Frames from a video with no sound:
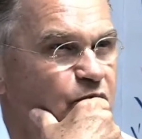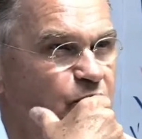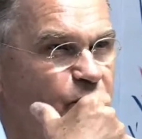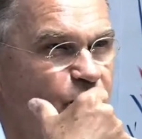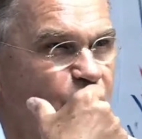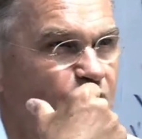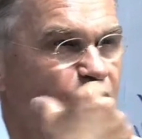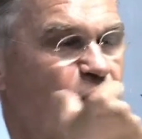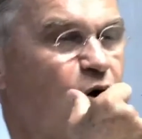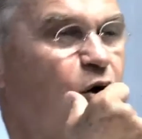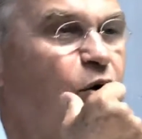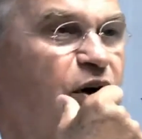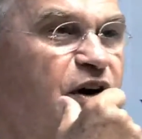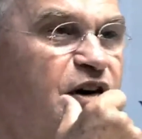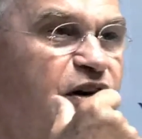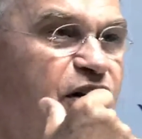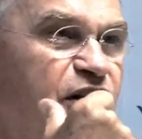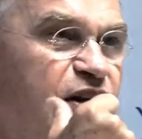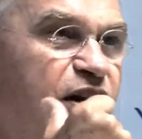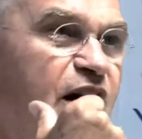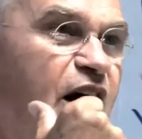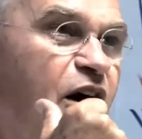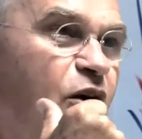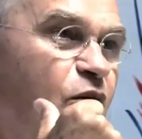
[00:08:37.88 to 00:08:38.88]
know
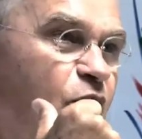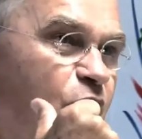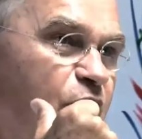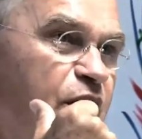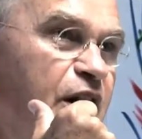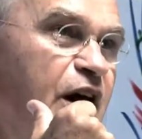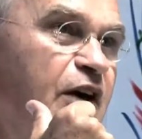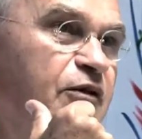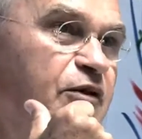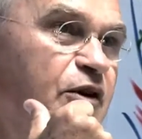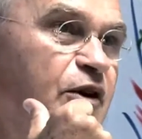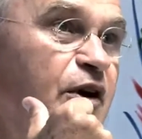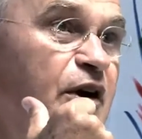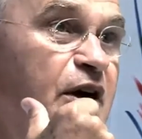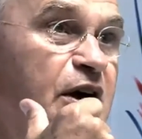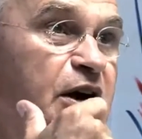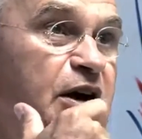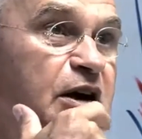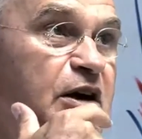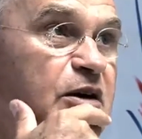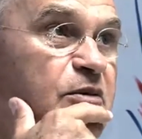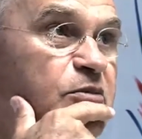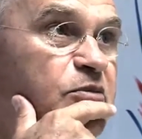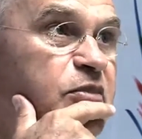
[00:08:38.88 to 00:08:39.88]
it's now or never.
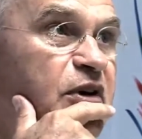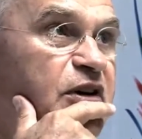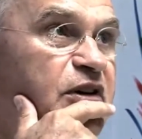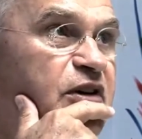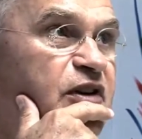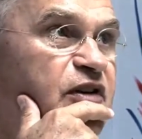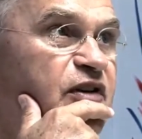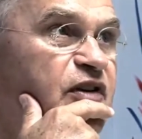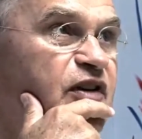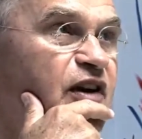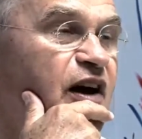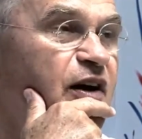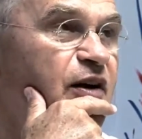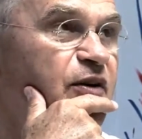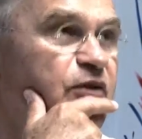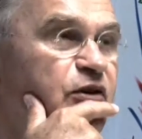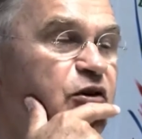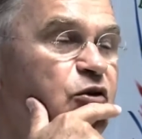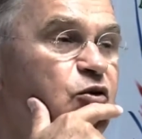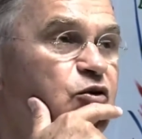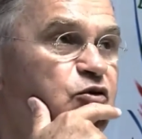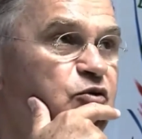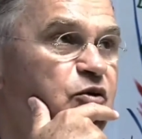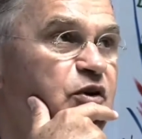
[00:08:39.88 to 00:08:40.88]
But
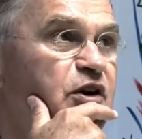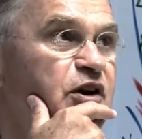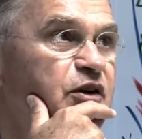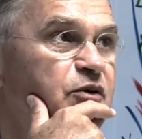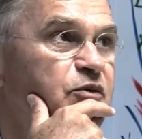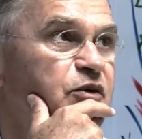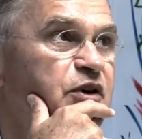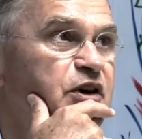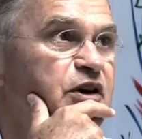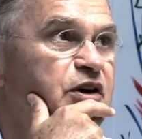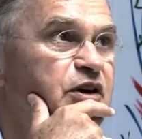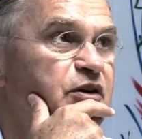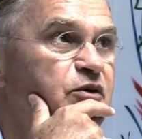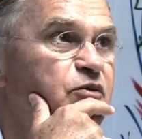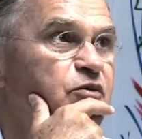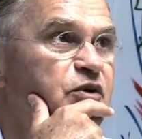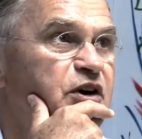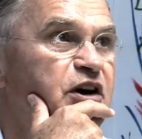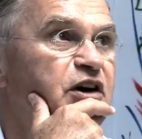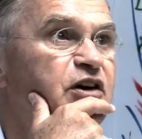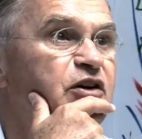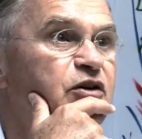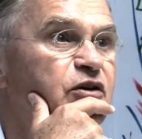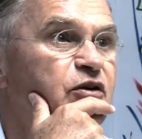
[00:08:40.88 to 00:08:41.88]
usually
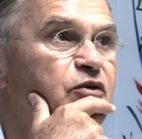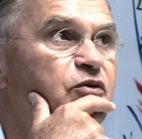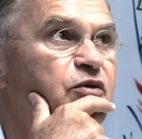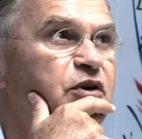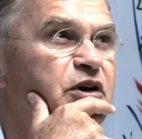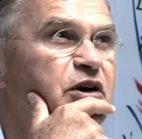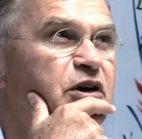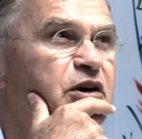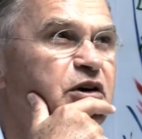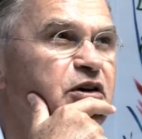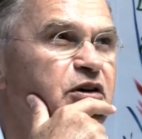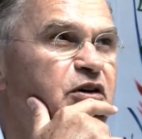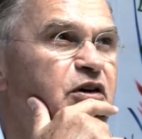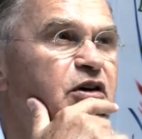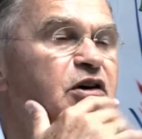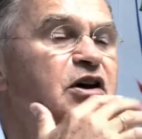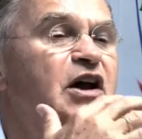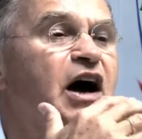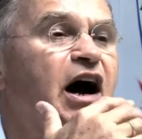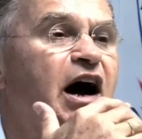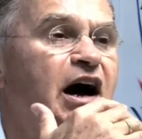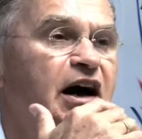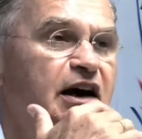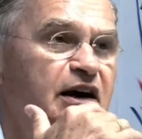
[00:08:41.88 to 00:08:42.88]
we
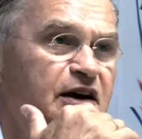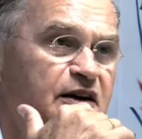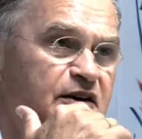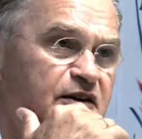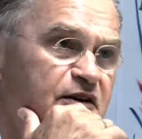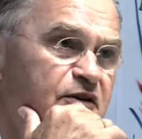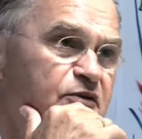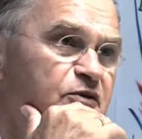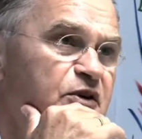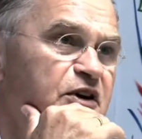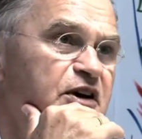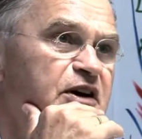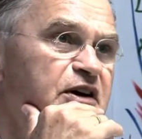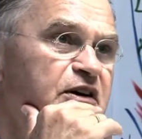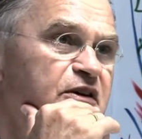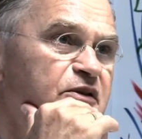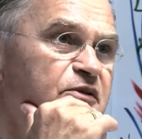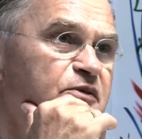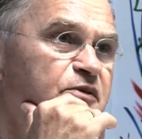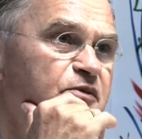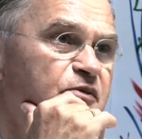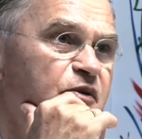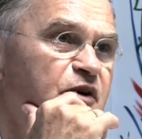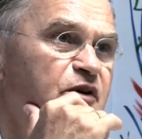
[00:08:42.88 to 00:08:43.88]
deny it.
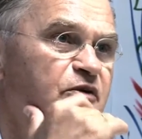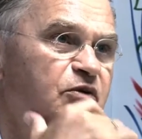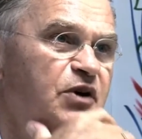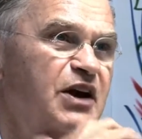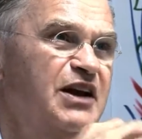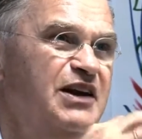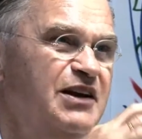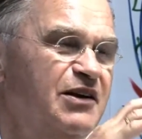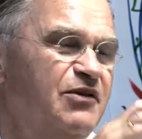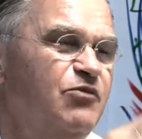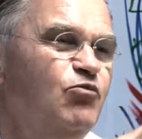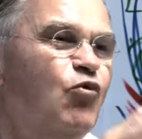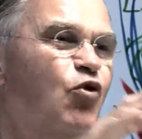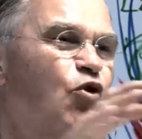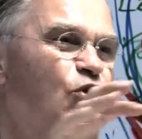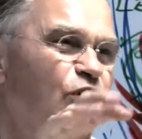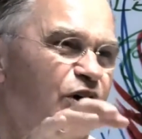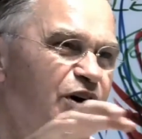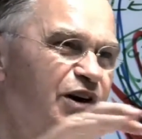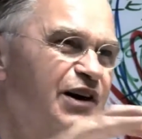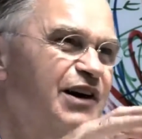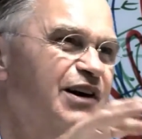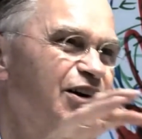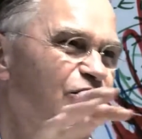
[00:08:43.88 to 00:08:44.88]
In a more
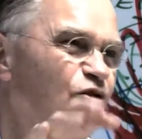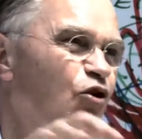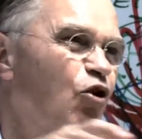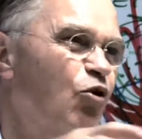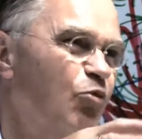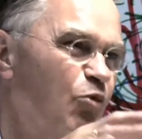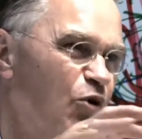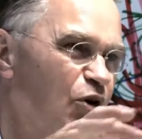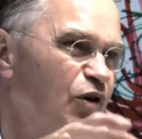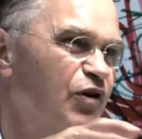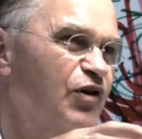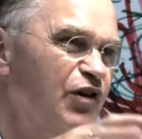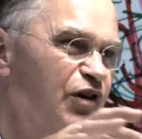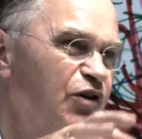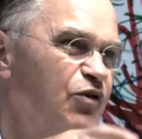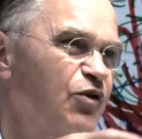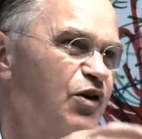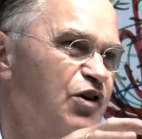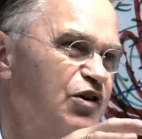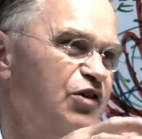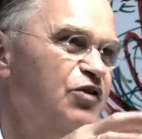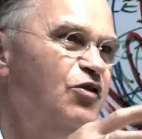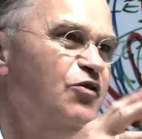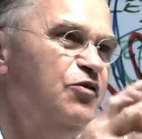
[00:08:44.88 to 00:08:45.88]
normal
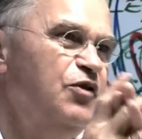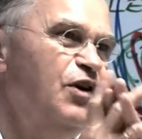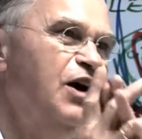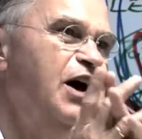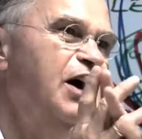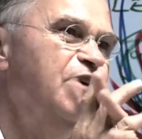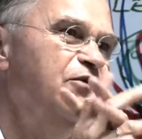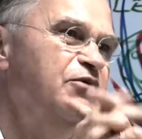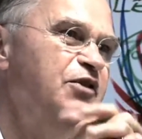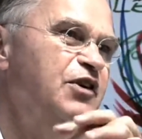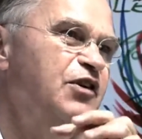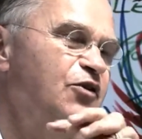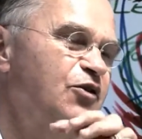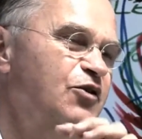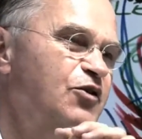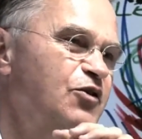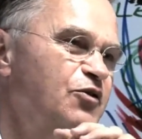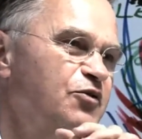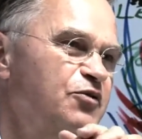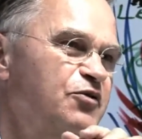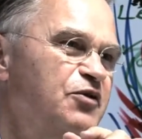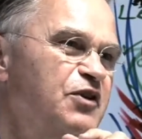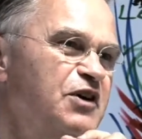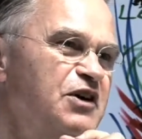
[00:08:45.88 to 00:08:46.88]
situation of life, we sort
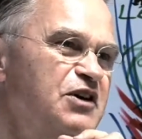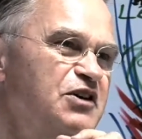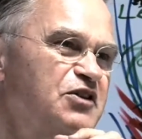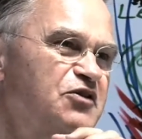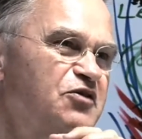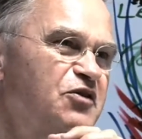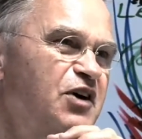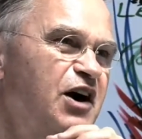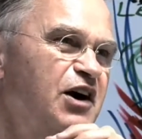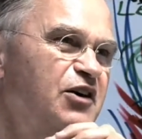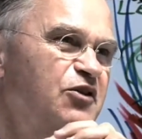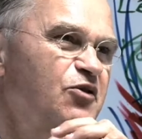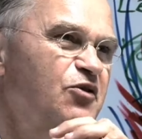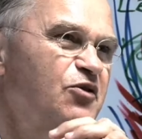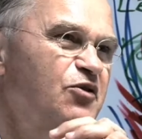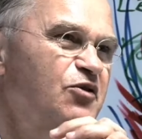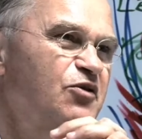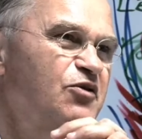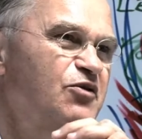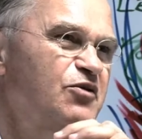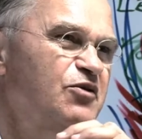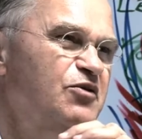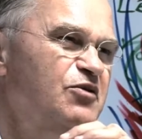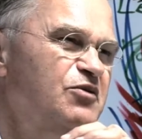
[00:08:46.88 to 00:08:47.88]
of try to